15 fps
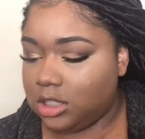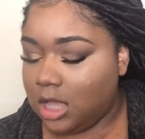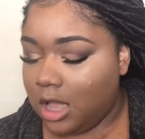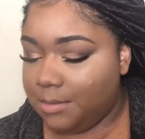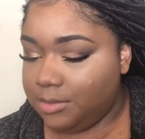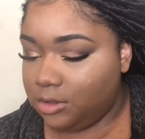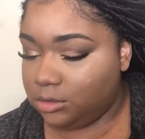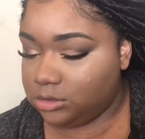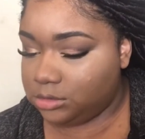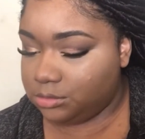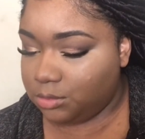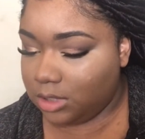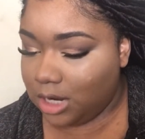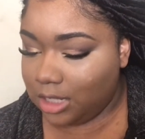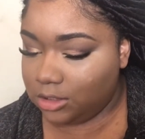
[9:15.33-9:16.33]
I'm gonna use
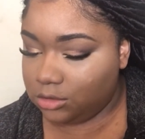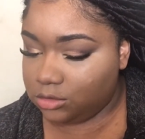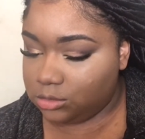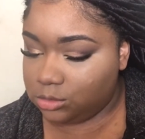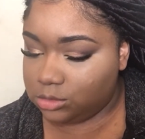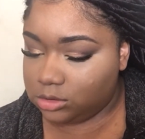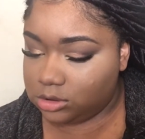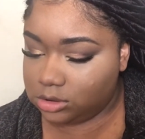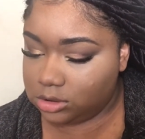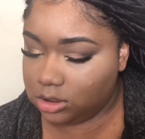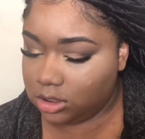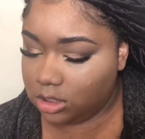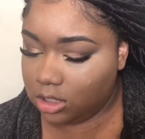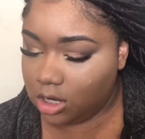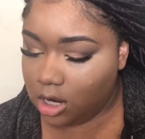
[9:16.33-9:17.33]
what I use
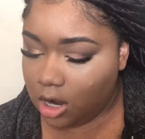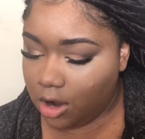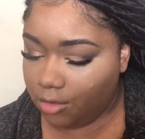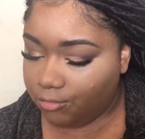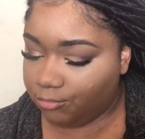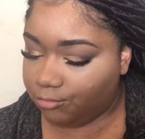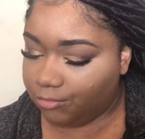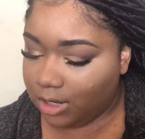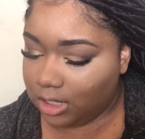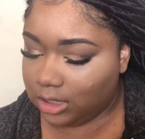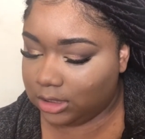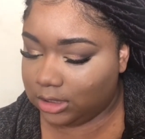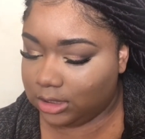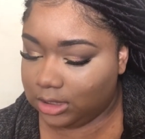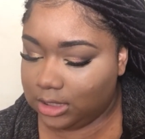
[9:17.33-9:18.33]

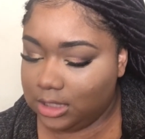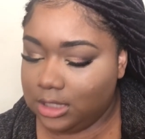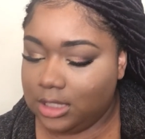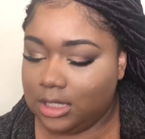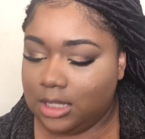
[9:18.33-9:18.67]
regularly,